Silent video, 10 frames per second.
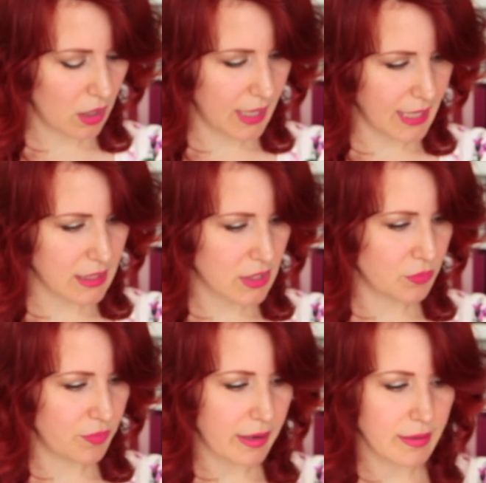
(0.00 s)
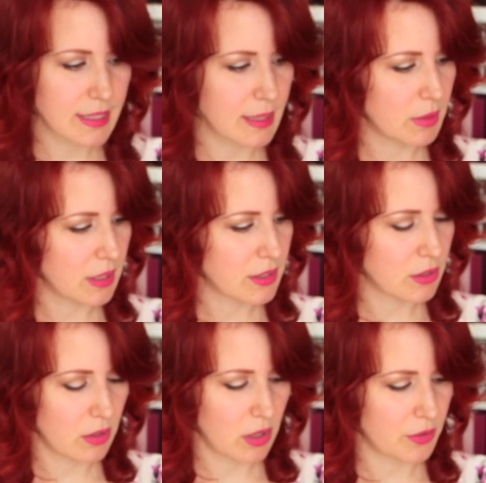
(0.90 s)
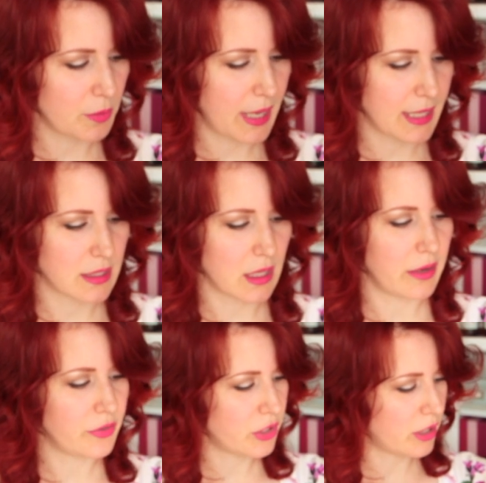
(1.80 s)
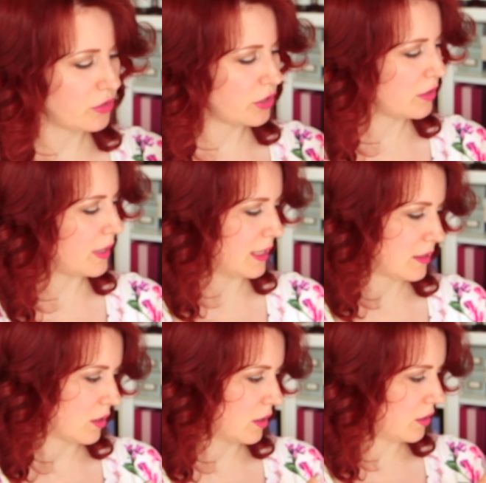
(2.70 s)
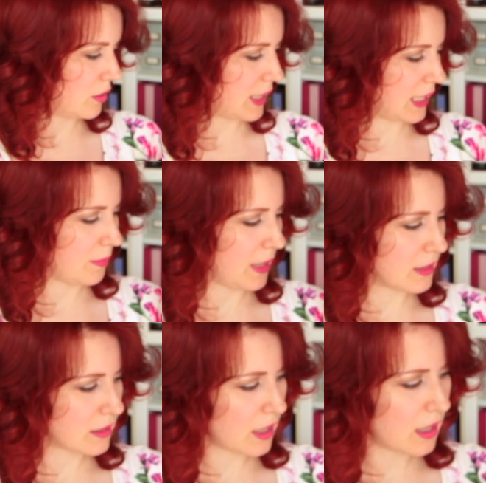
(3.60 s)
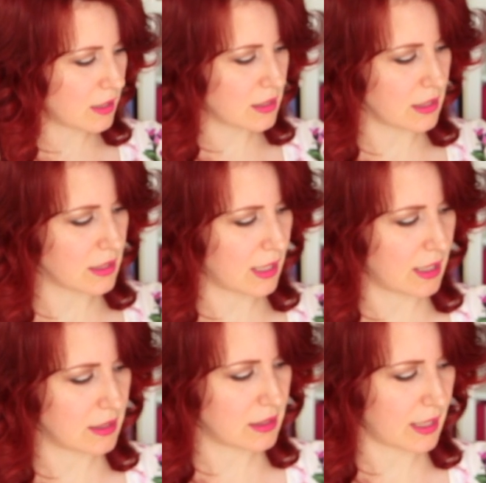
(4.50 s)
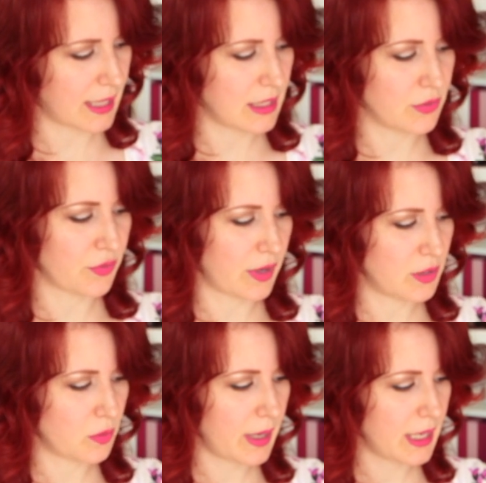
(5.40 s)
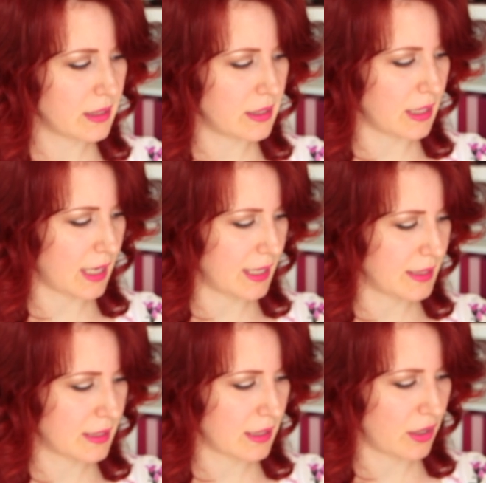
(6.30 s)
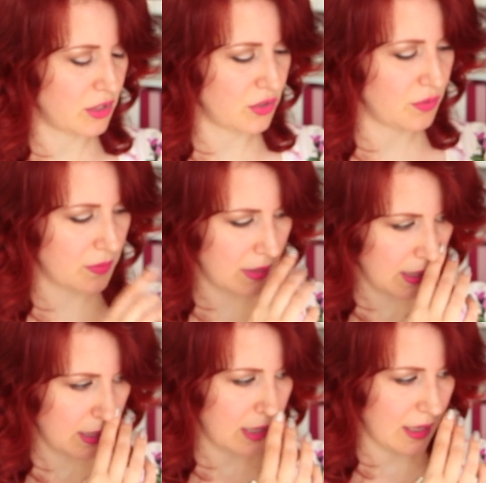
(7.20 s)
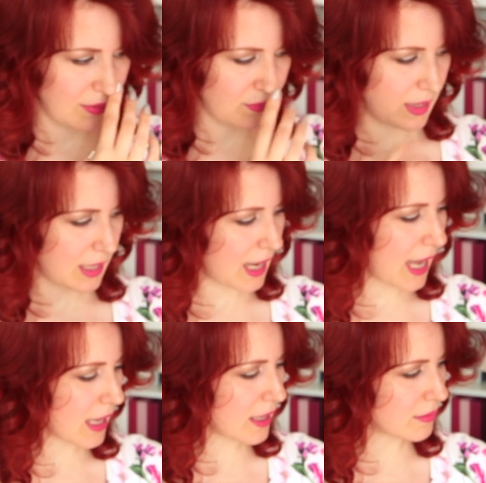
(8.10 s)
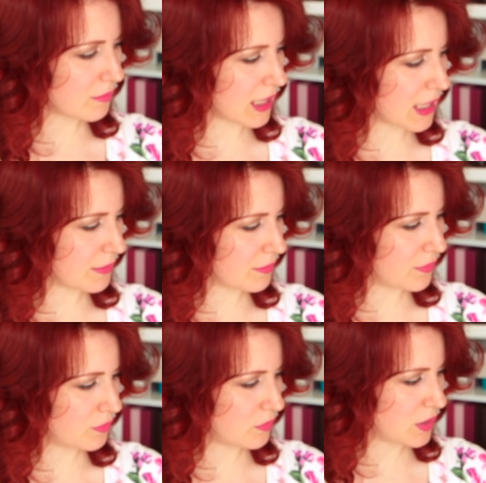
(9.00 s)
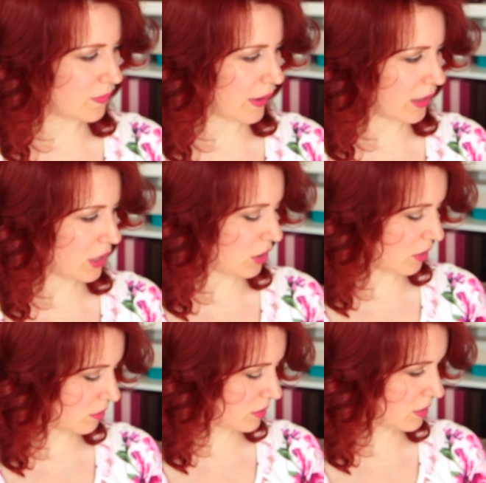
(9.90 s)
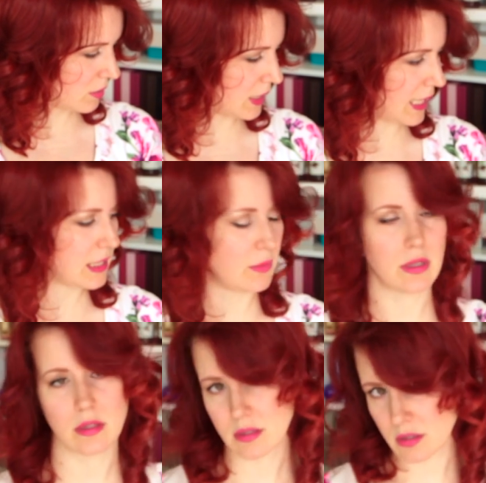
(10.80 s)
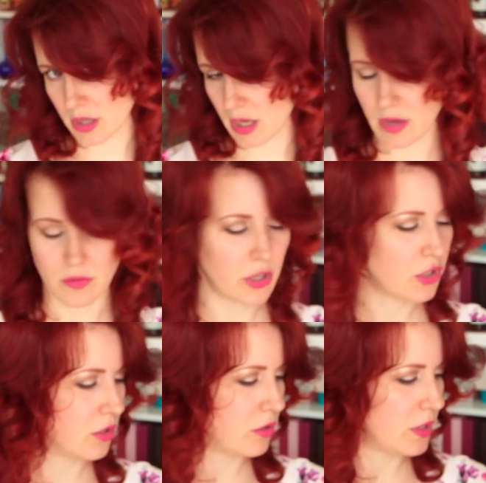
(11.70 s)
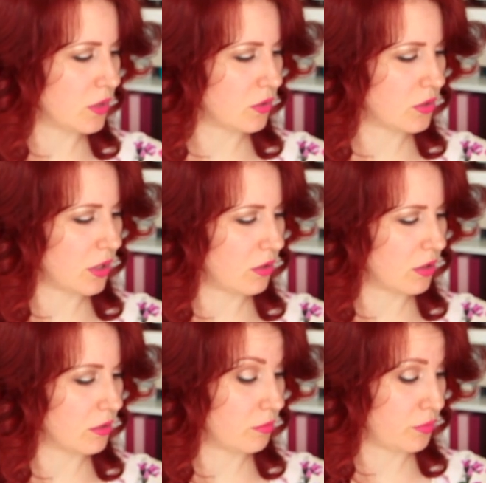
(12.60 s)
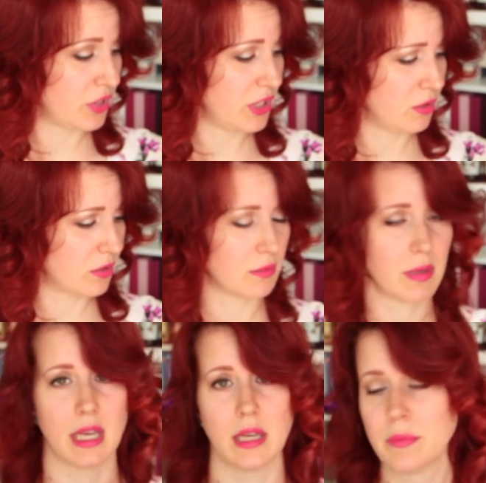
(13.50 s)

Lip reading: It's very similar to a lot of the patterns that I've showed you. It's got a really big skirt. It has a defined waist. It has kind of a V-neck. It's very cute. The lady with looking over her shoulder has also got pretty awesome hair.